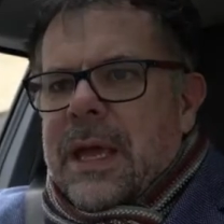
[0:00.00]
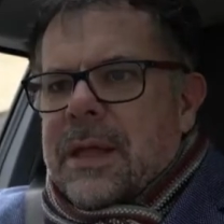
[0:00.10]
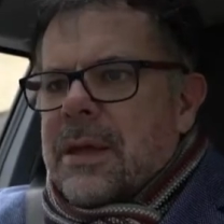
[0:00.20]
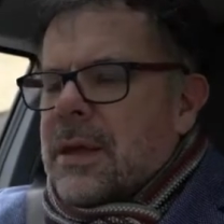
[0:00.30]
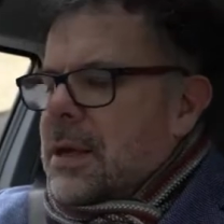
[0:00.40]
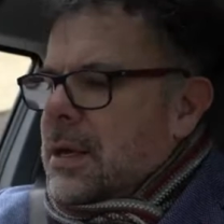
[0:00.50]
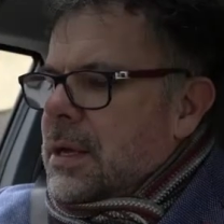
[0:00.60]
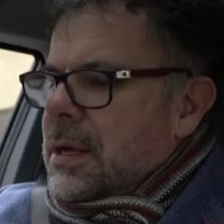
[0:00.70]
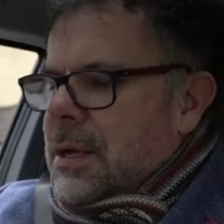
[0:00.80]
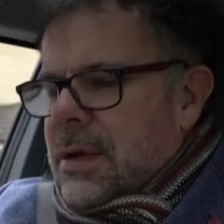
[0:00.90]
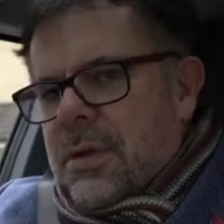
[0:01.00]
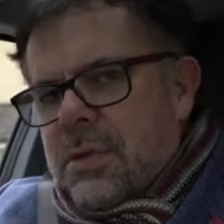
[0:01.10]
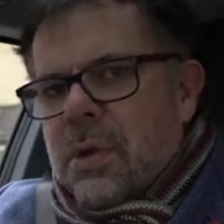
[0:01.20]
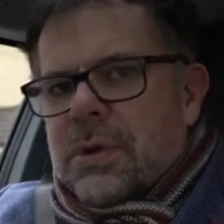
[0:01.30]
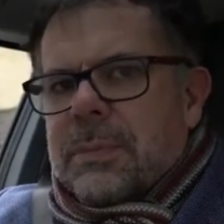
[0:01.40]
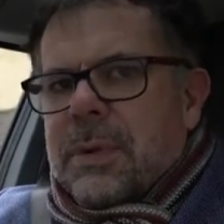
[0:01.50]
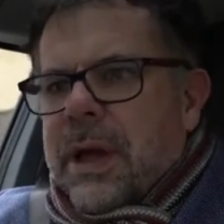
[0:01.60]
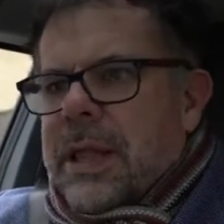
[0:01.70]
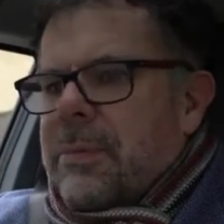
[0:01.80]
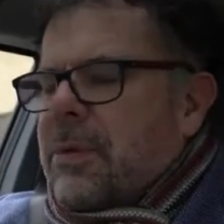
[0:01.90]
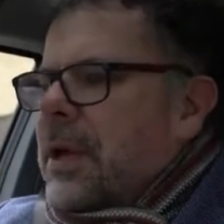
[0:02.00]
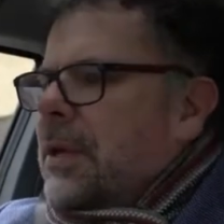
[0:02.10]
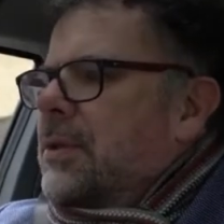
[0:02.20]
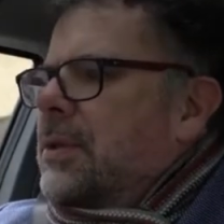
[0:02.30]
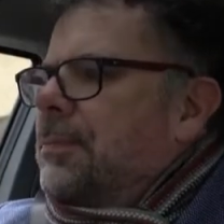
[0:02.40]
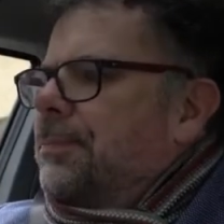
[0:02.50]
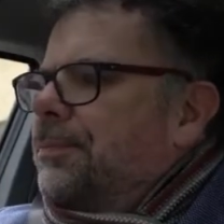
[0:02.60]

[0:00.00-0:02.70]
in, not applying the brakes.